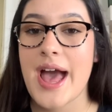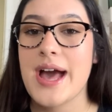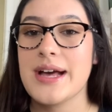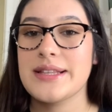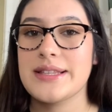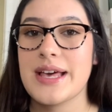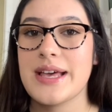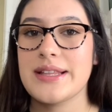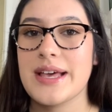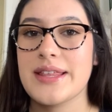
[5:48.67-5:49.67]
And
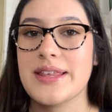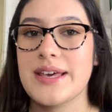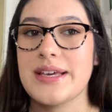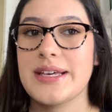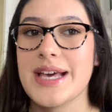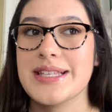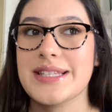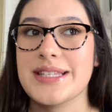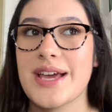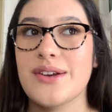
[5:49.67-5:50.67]
then they
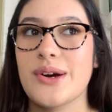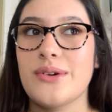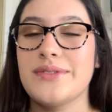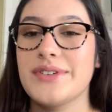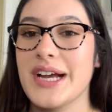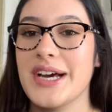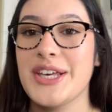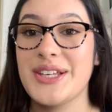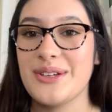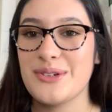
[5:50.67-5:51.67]
sent over a
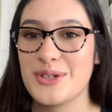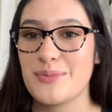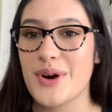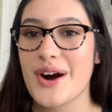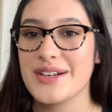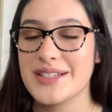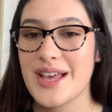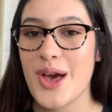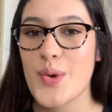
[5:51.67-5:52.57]
huge box